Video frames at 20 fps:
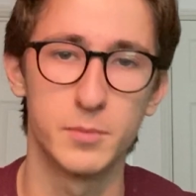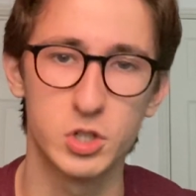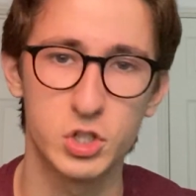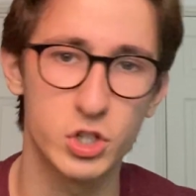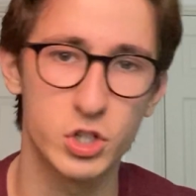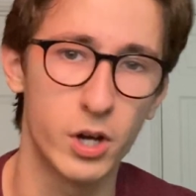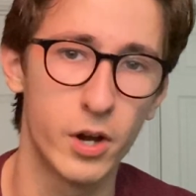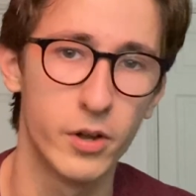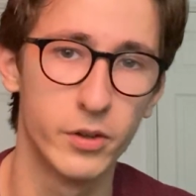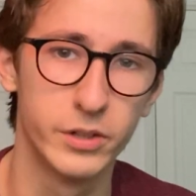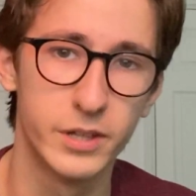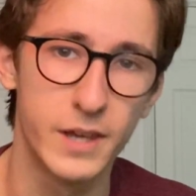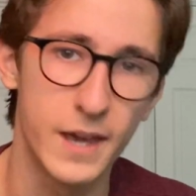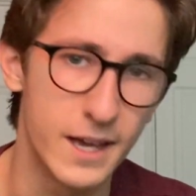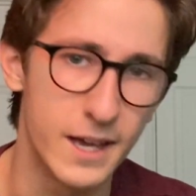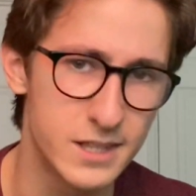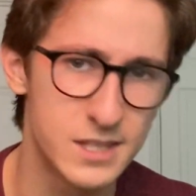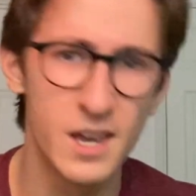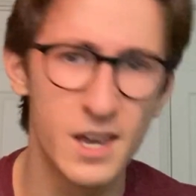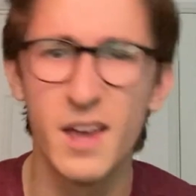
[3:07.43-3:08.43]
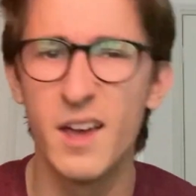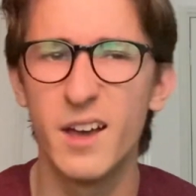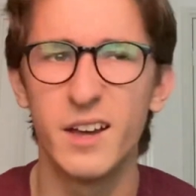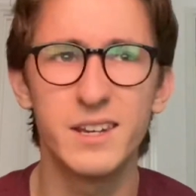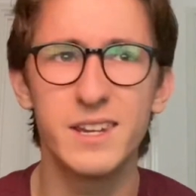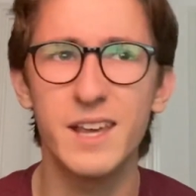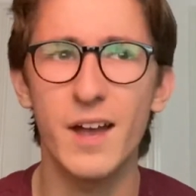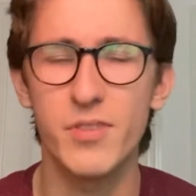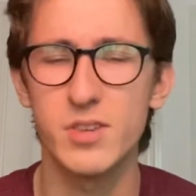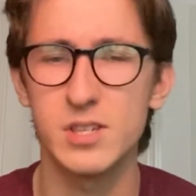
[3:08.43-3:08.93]
Child yet. And
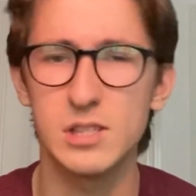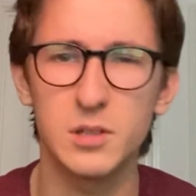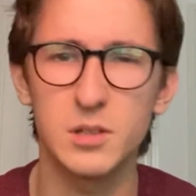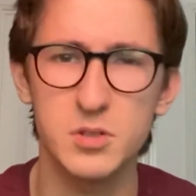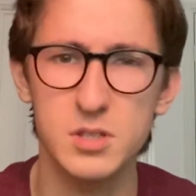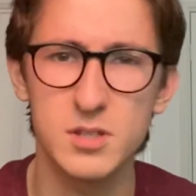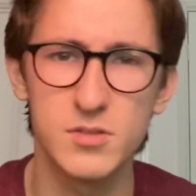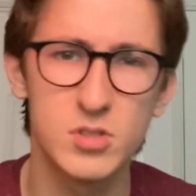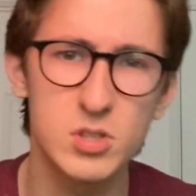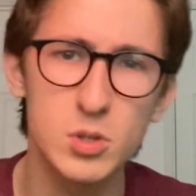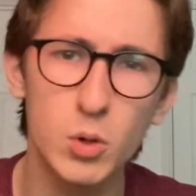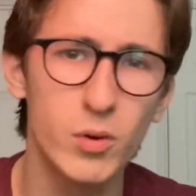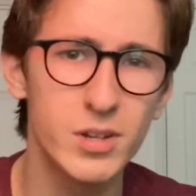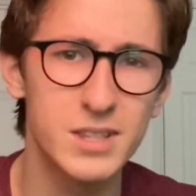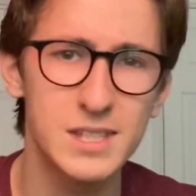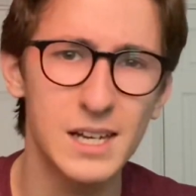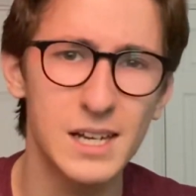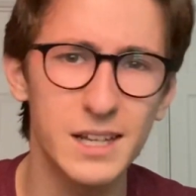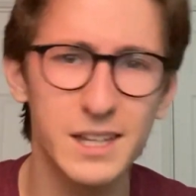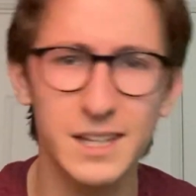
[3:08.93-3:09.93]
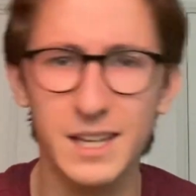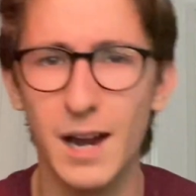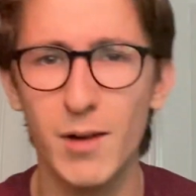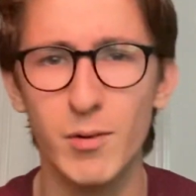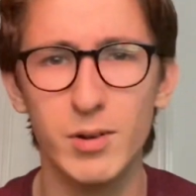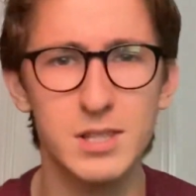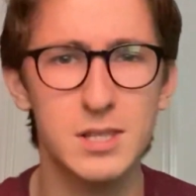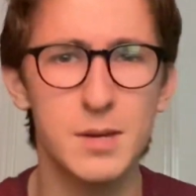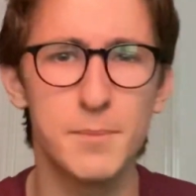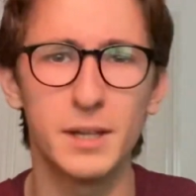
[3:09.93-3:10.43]
yeah, there's lots of storytelling,
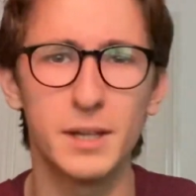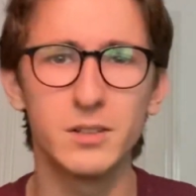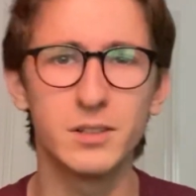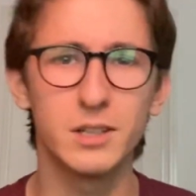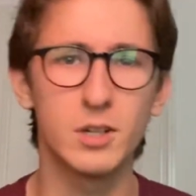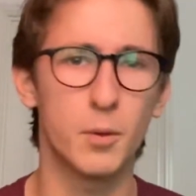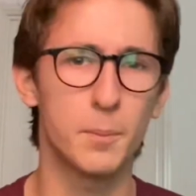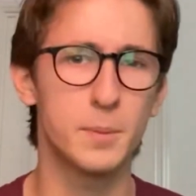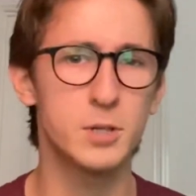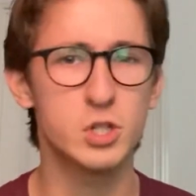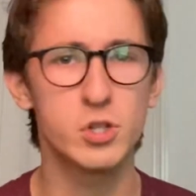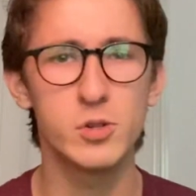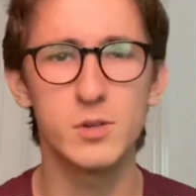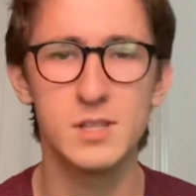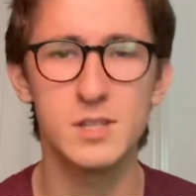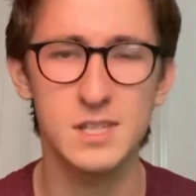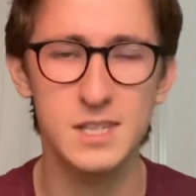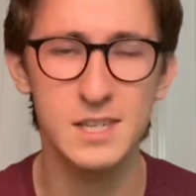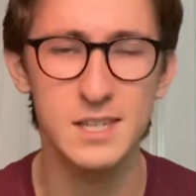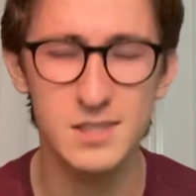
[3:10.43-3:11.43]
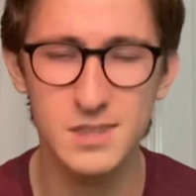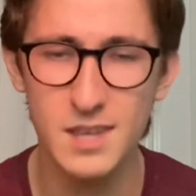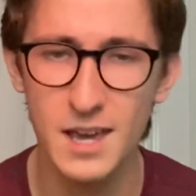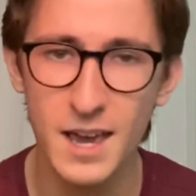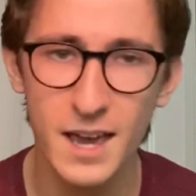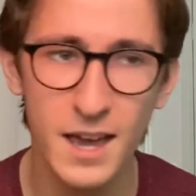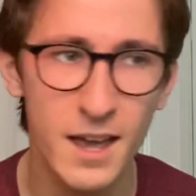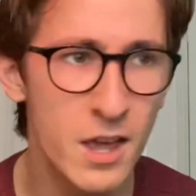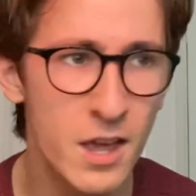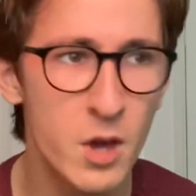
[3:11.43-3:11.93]
character building opportunities
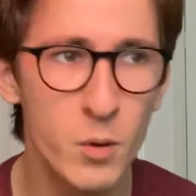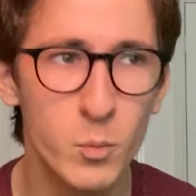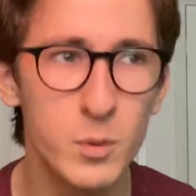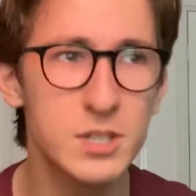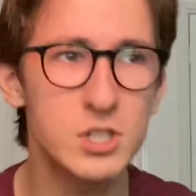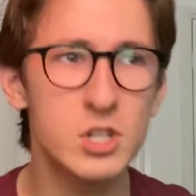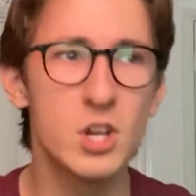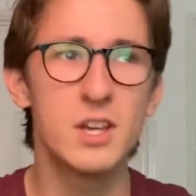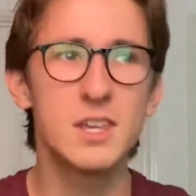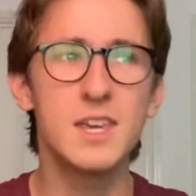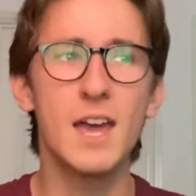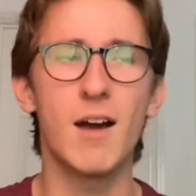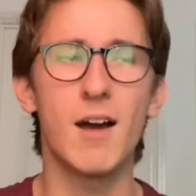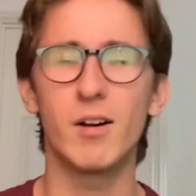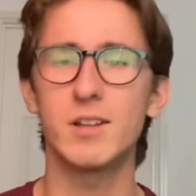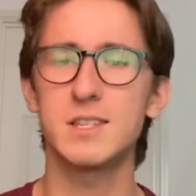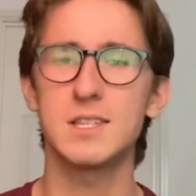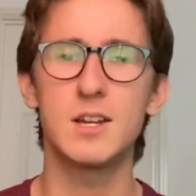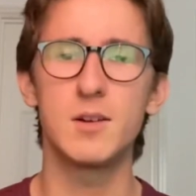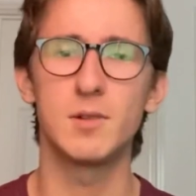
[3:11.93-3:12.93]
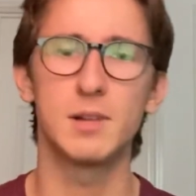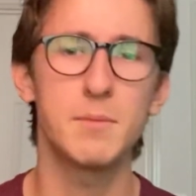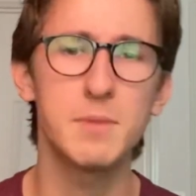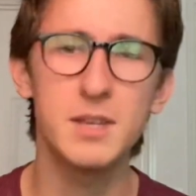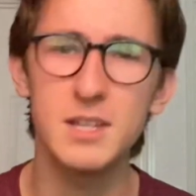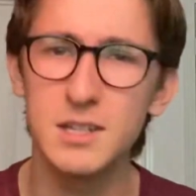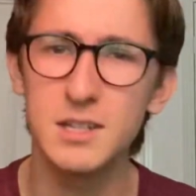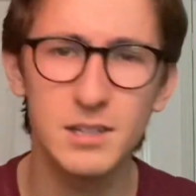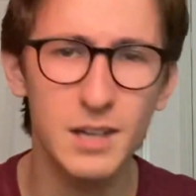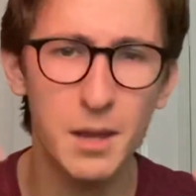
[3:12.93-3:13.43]
there, which, yeah, I don't know, let
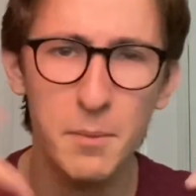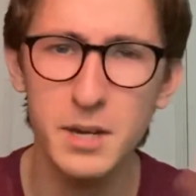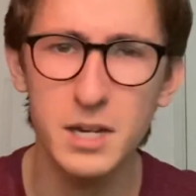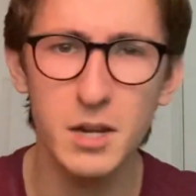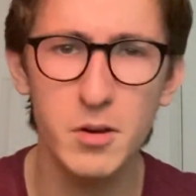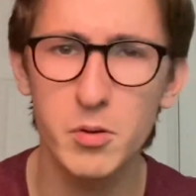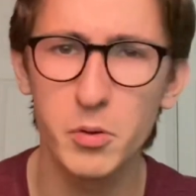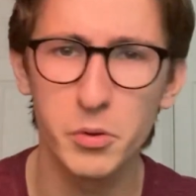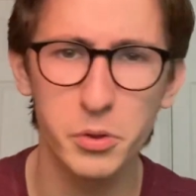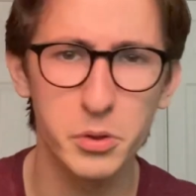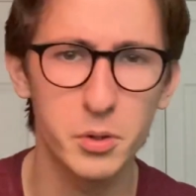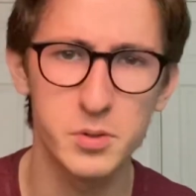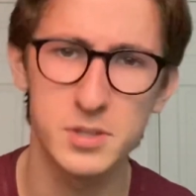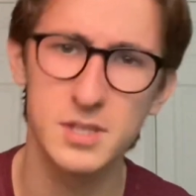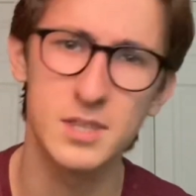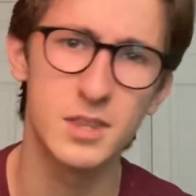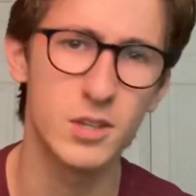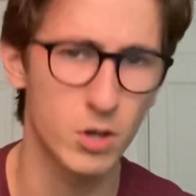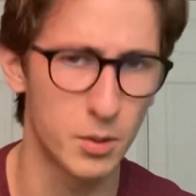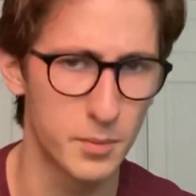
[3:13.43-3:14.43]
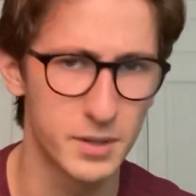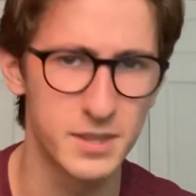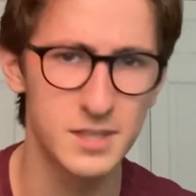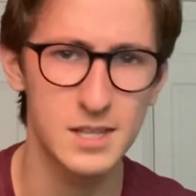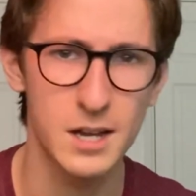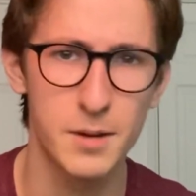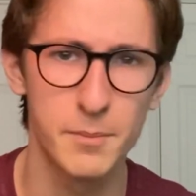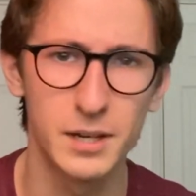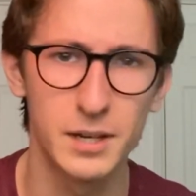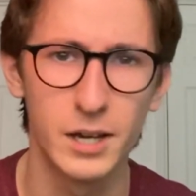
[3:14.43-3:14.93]
me know your thoughts in the comments
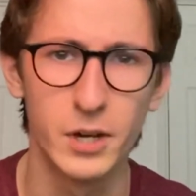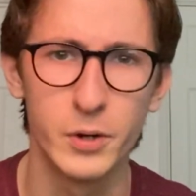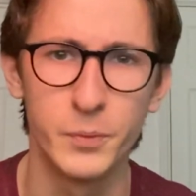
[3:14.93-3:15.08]
down below.